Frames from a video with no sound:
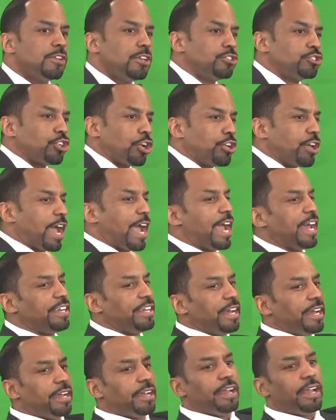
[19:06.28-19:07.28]
So you had
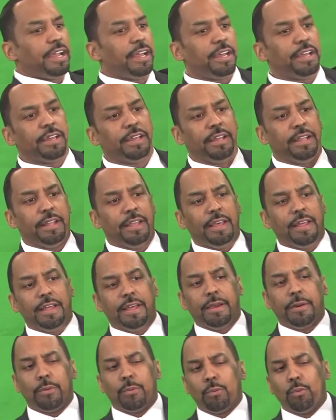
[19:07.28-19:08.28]
the
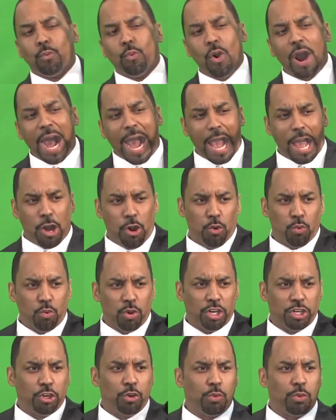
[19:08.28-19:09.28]
wild
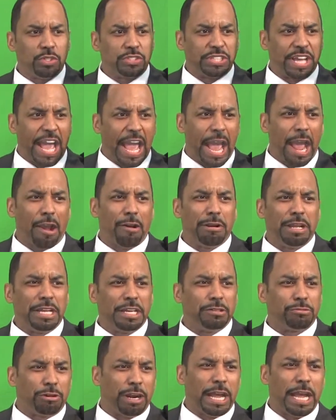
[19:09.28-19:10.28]
one who was hairy
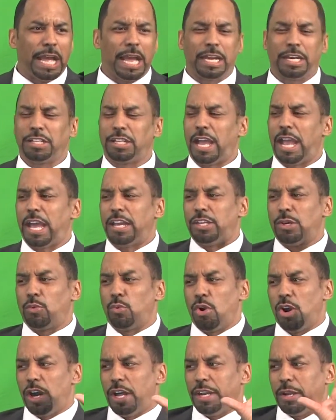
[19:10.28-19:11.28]
and red, and you had the
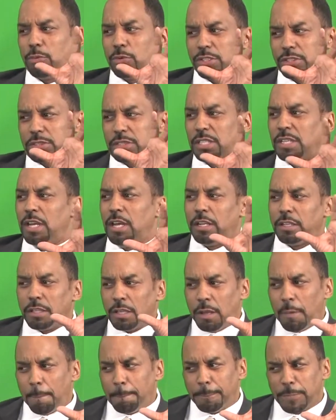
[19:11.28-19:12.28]
one that was
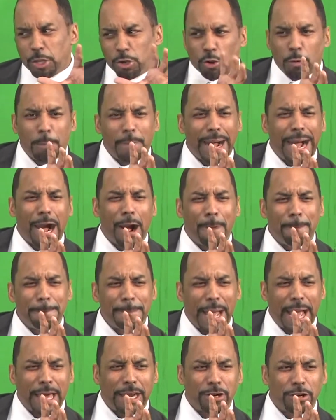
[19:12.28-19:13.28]
little mild
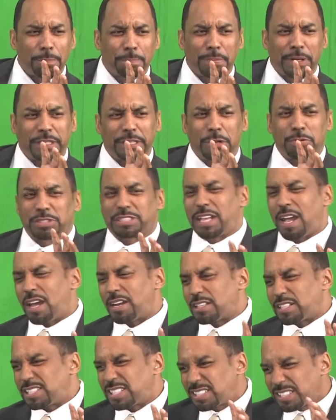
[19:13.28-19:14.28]
mannered, but he was kind
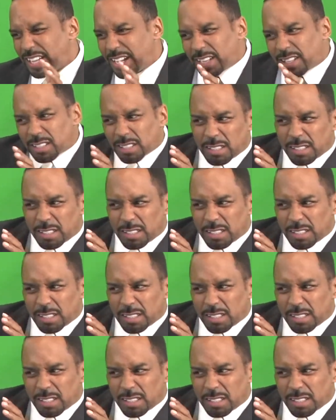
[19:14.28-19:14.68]
of slick.